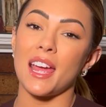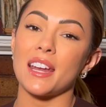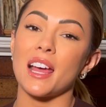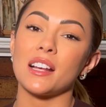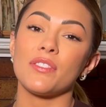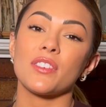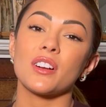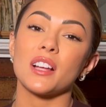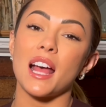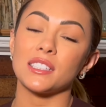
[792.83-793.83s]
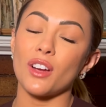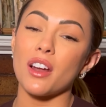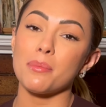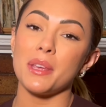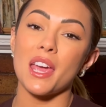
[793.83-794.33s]
and has
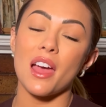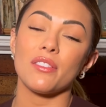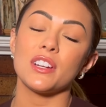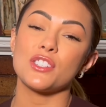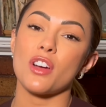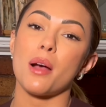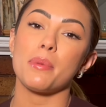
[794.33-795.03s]
gotten me every job